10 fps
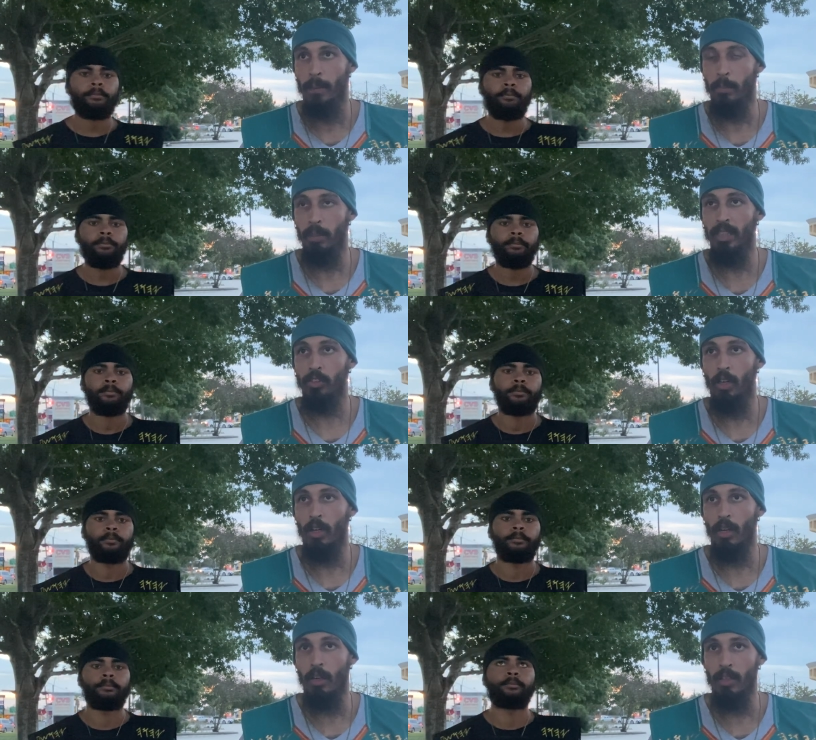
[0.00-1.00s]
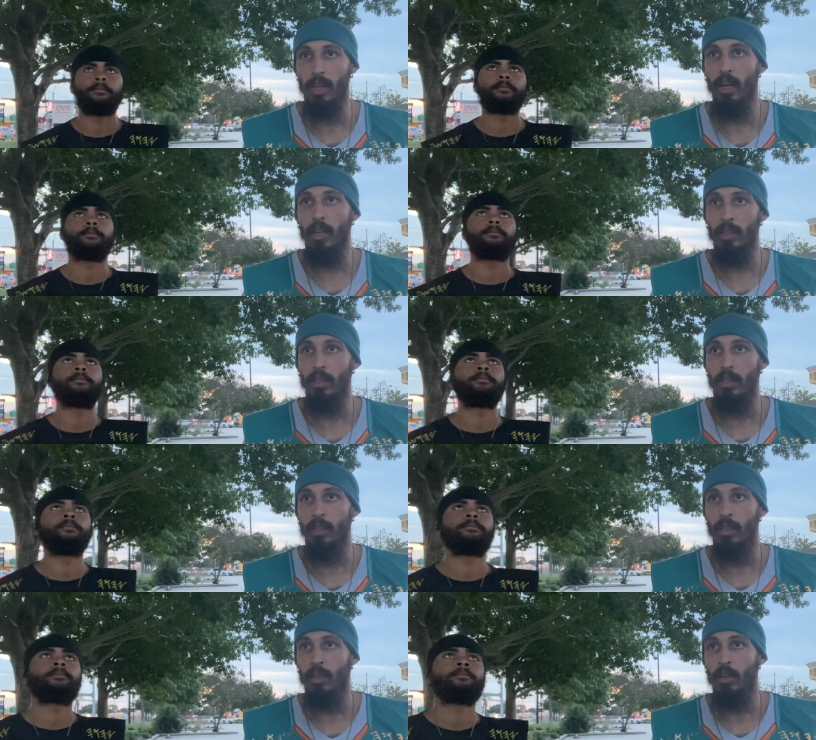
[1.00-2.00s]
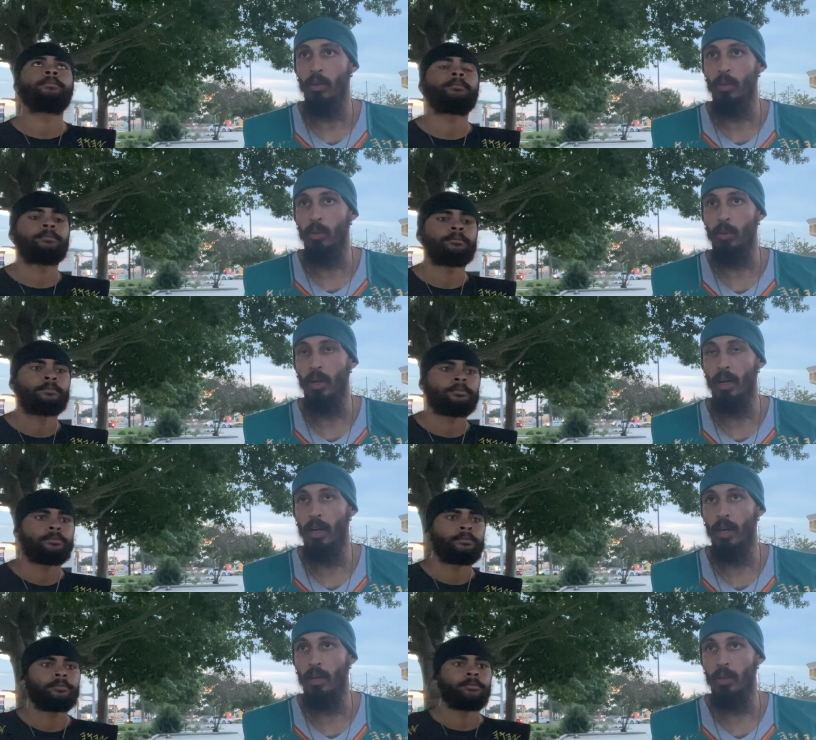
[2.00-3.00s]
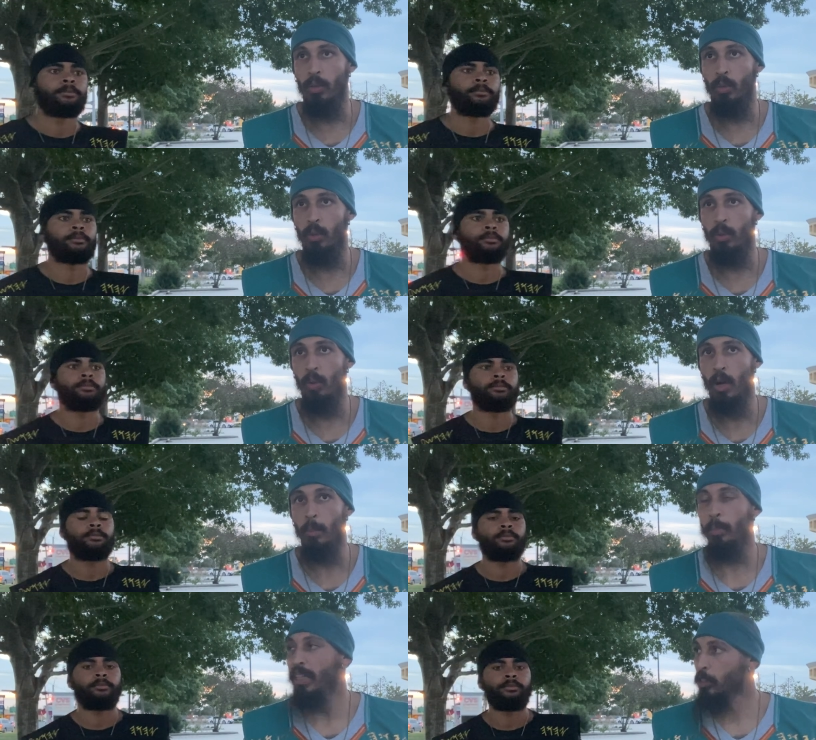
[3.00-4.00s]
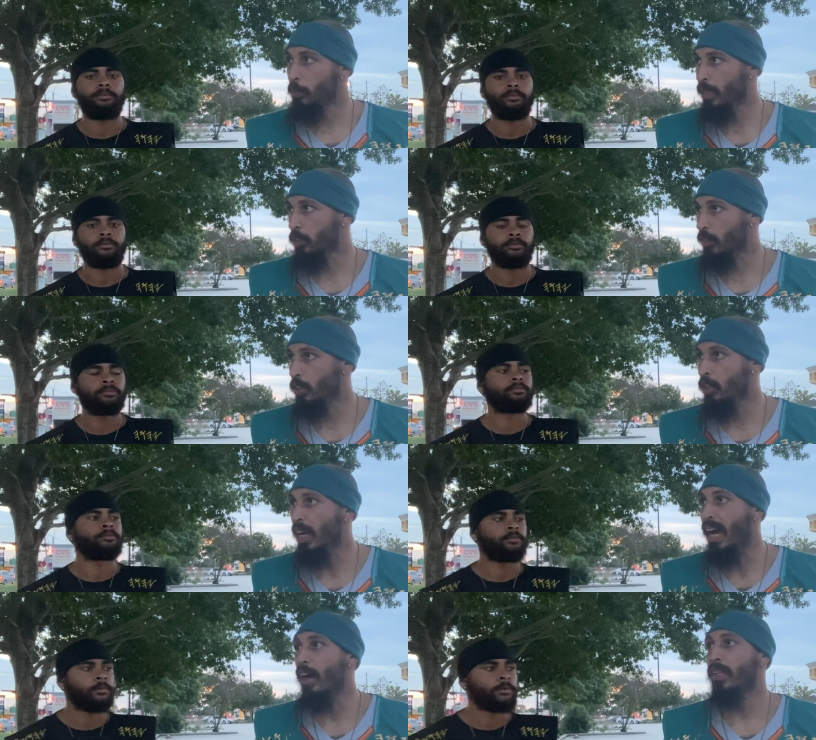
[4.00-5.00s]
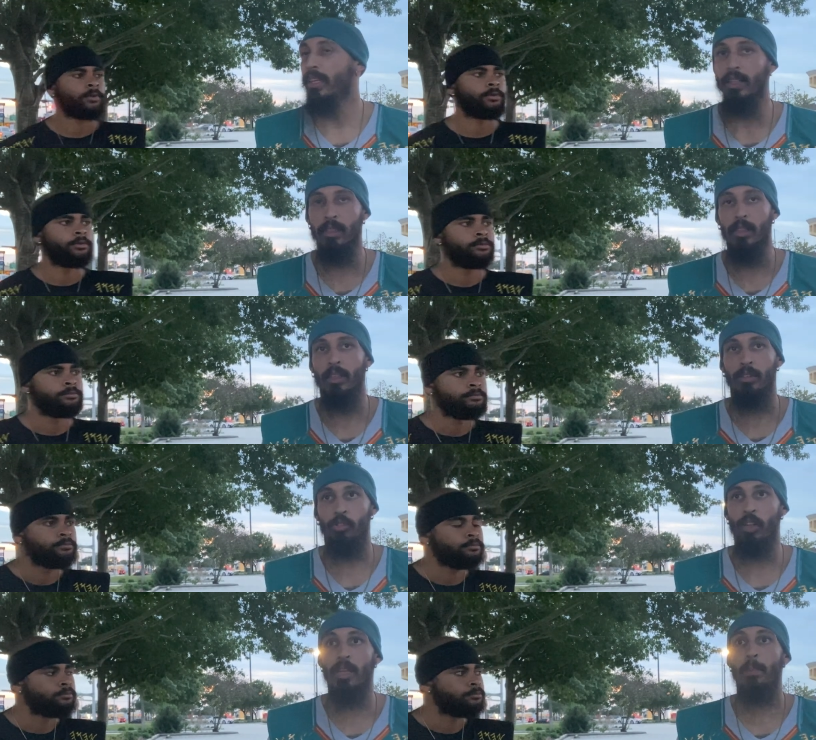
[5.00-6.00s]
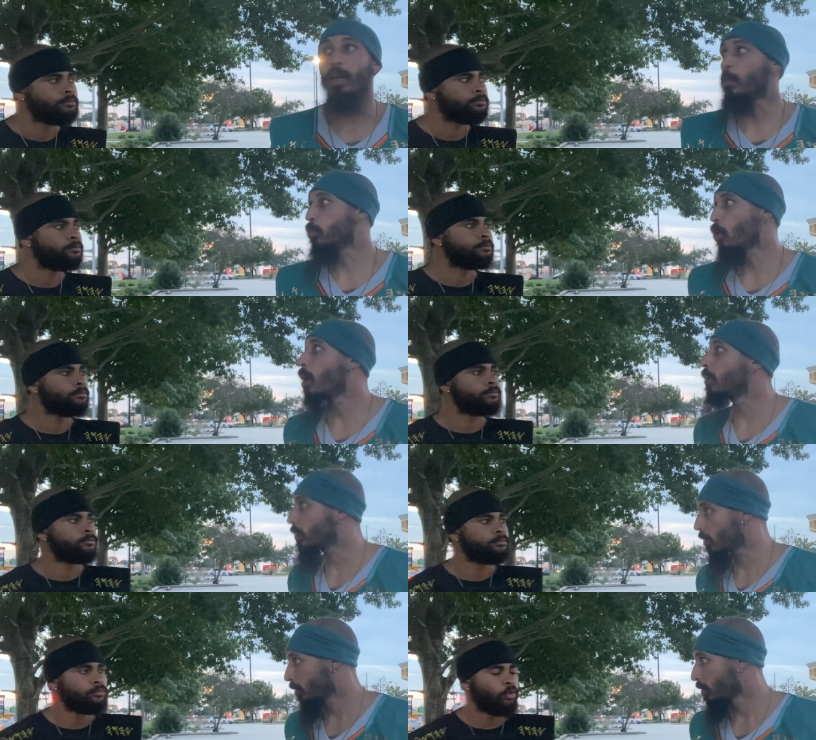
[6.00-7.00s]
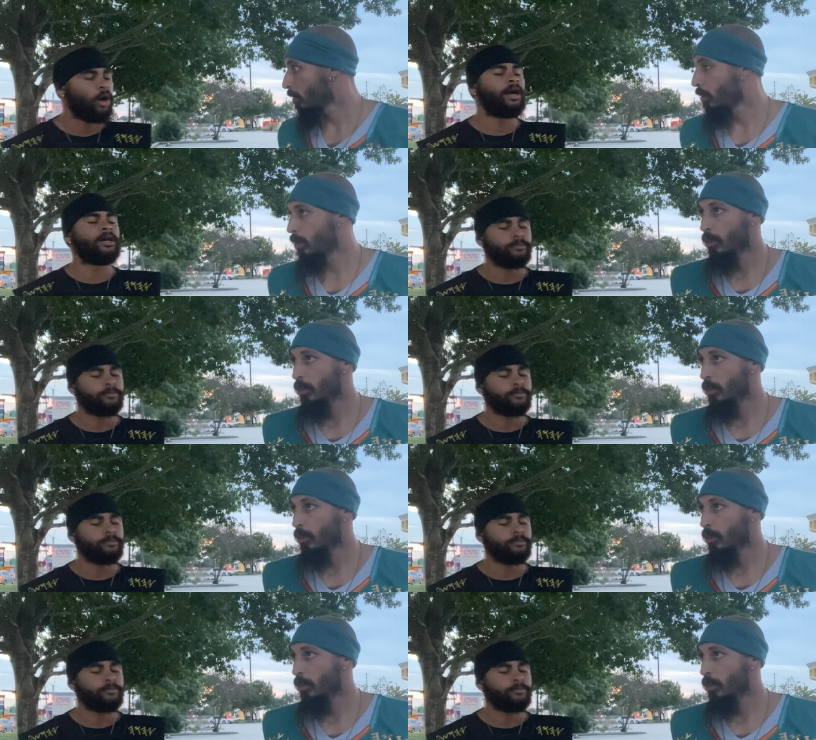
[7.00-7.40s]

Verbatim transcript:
Speaker 1: Blessed are our Yah who, uh, who, who are peacemakers, right? You're not out here trying to be a brawler. Right